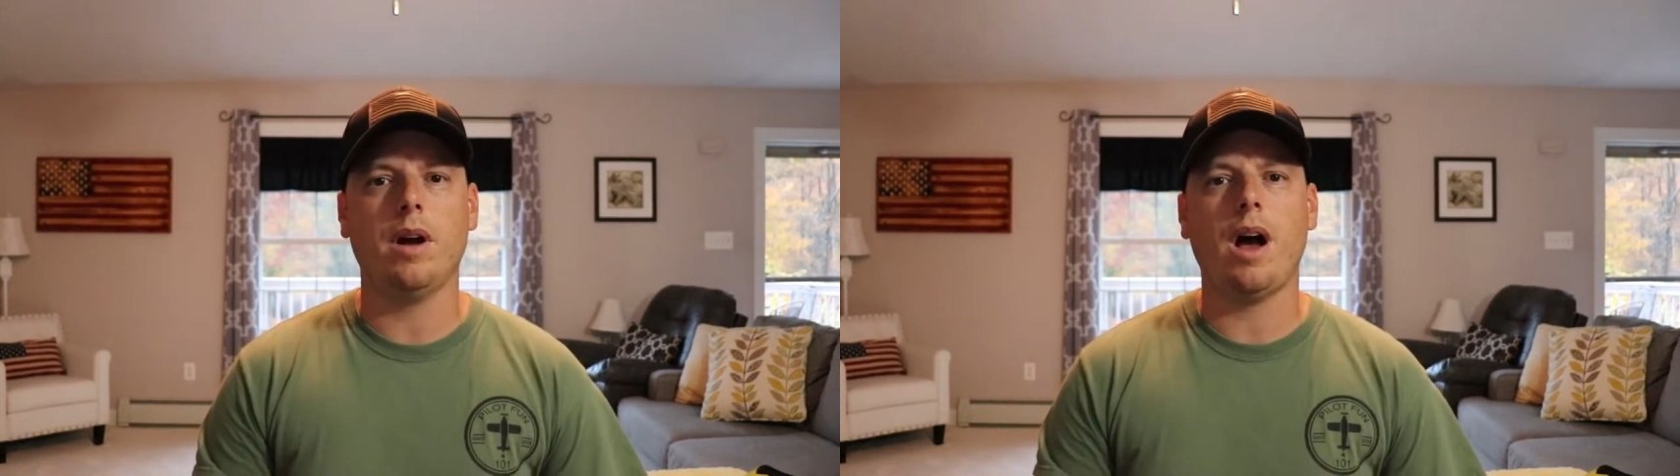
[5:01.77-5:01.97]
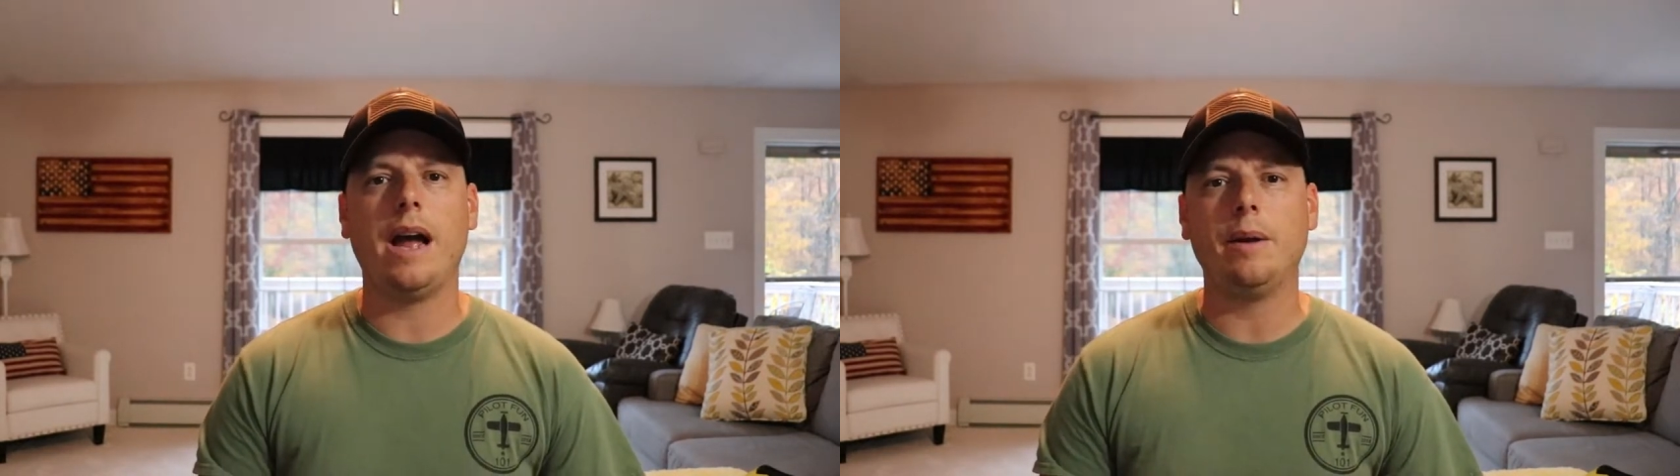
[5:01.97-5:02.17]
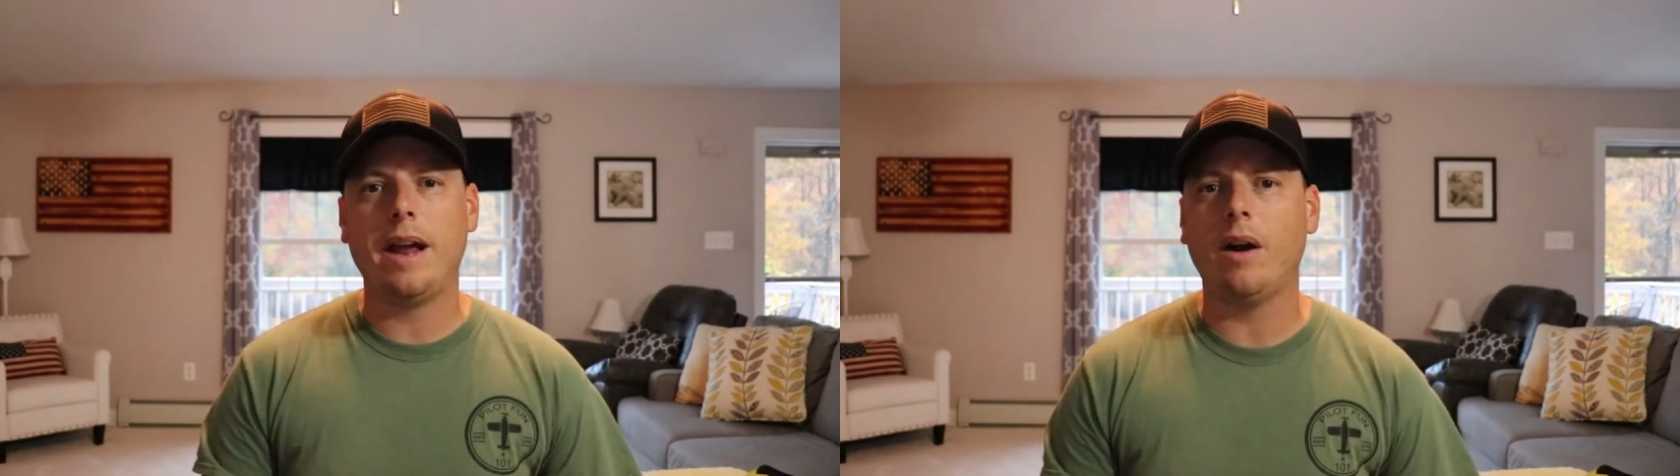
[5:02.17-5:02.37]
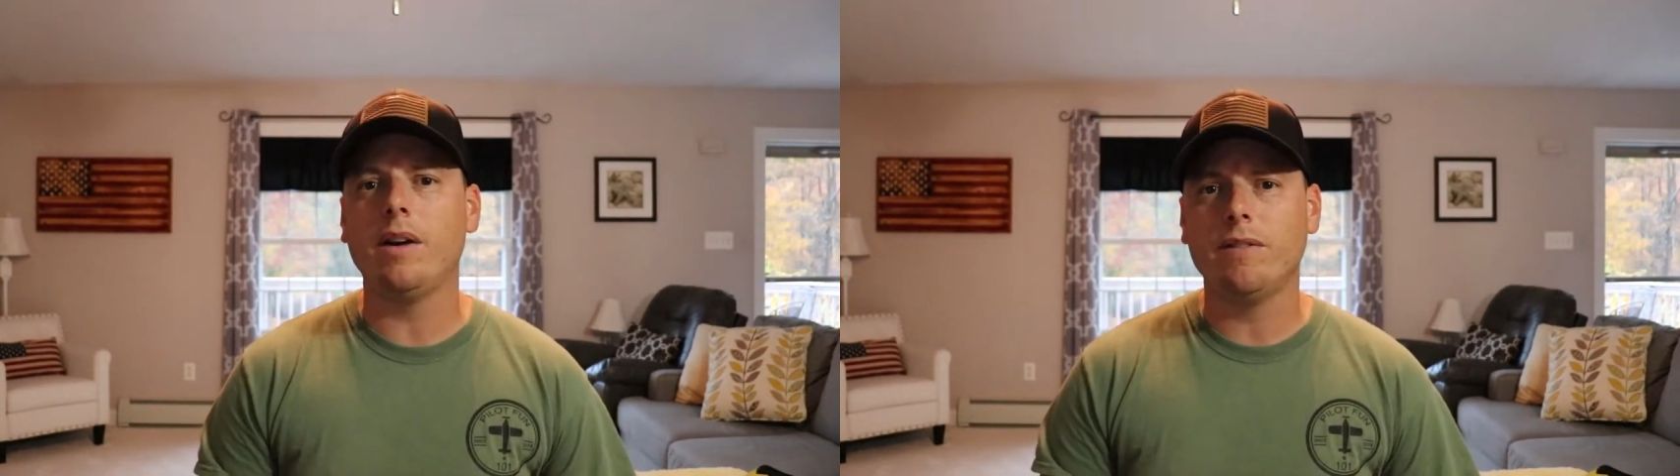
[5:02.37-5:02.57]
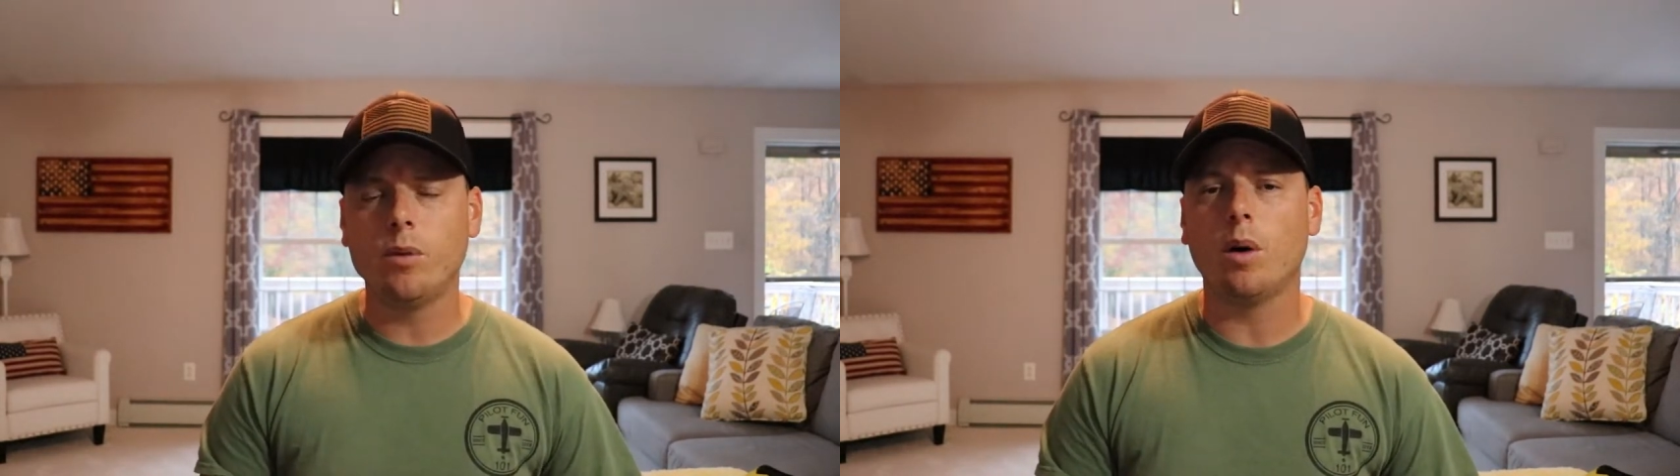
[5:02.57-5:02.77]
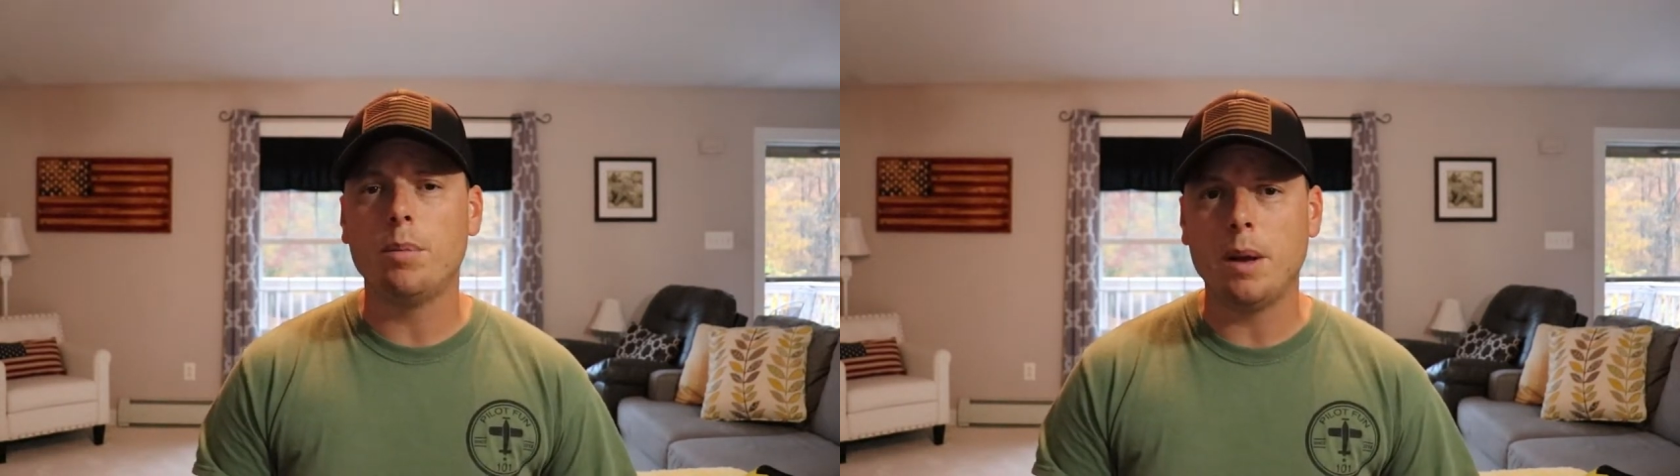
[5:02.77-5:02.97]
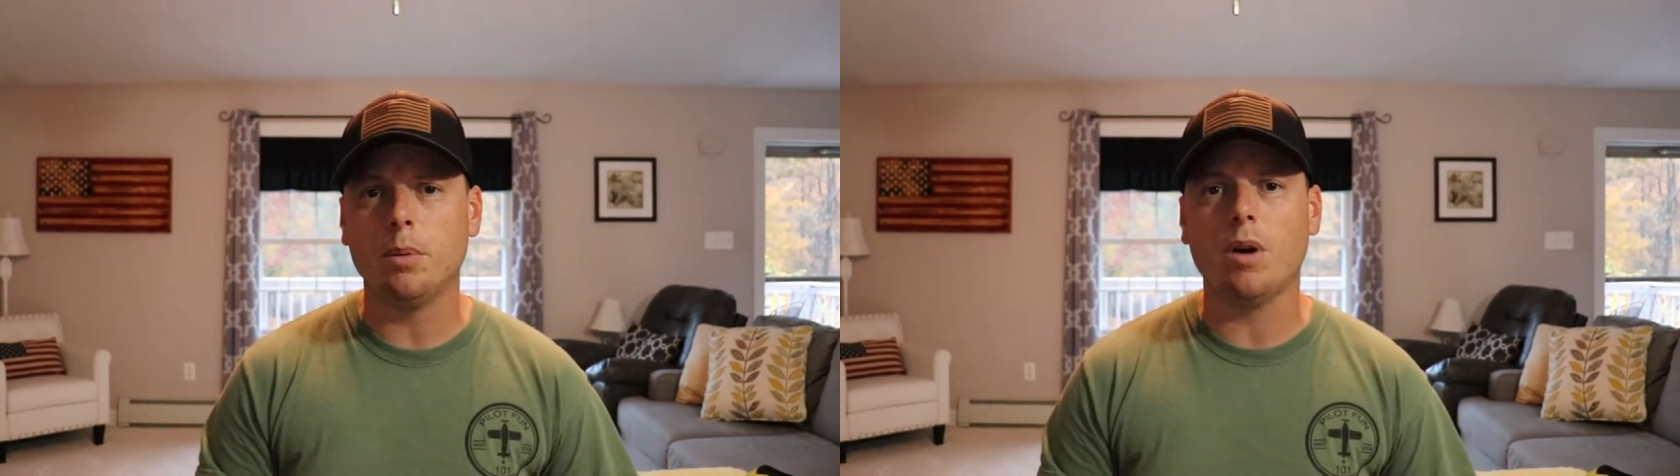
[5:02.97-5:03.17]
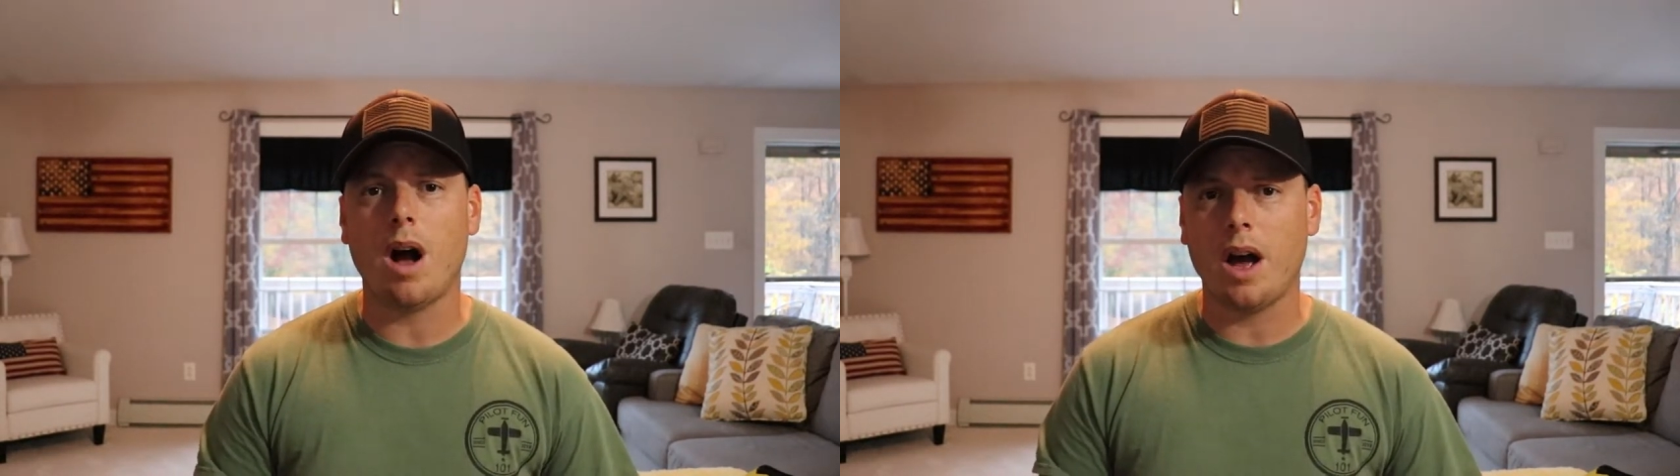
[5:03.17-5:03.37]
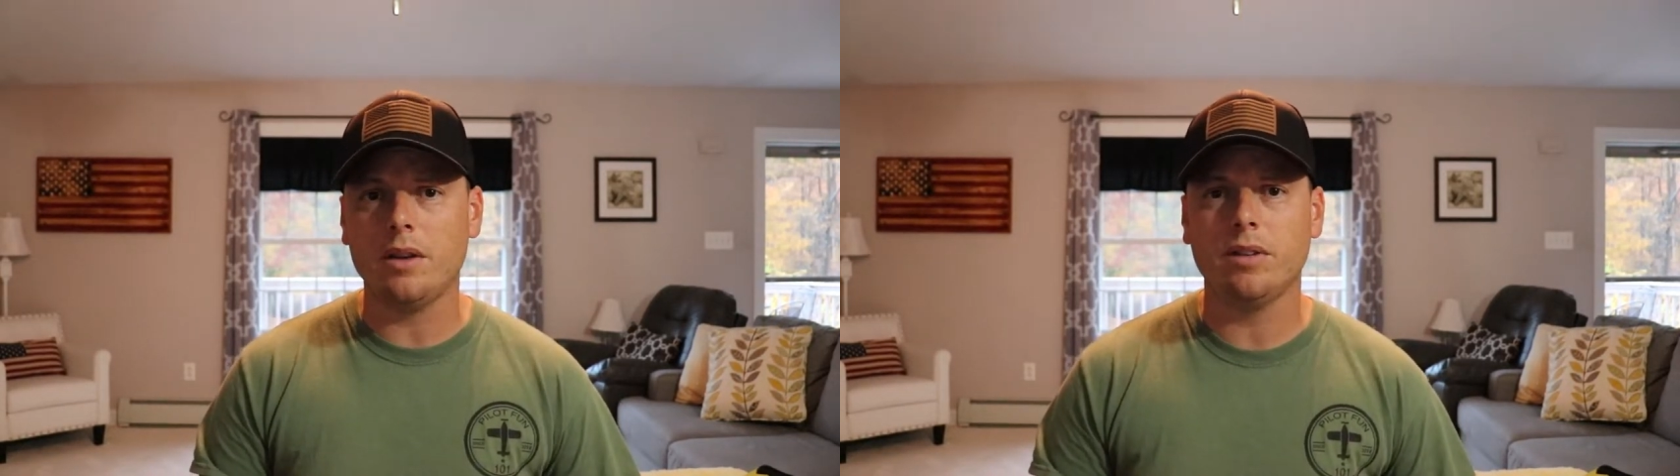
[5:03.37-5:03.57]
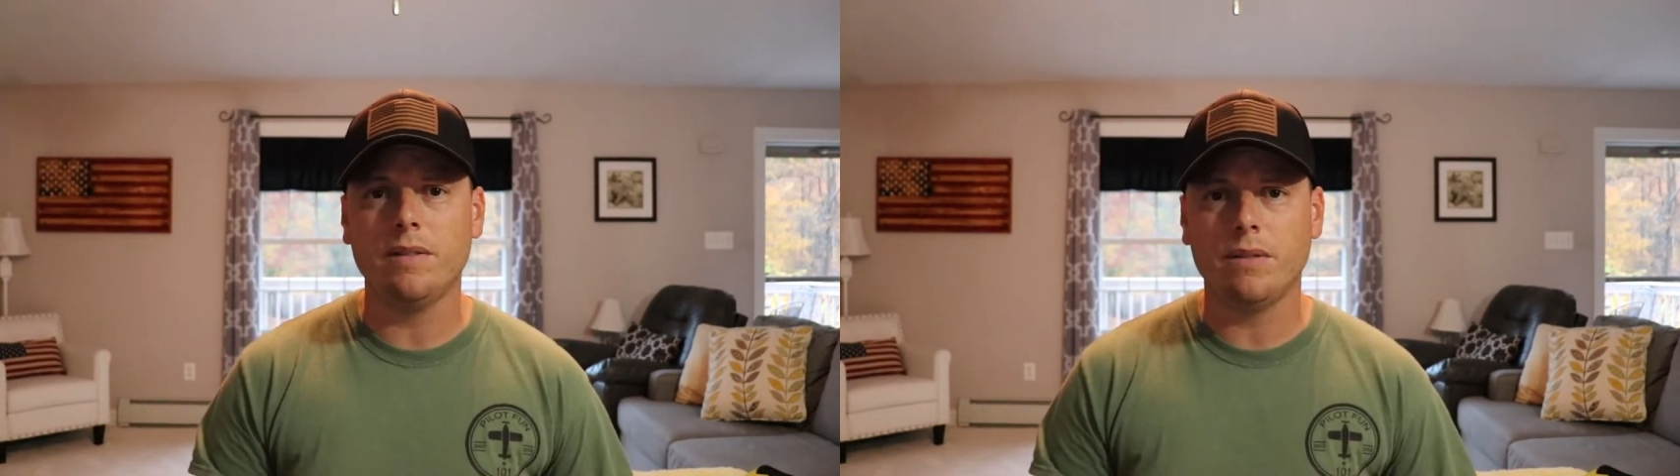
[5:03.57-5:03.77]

I carry four people, honestly,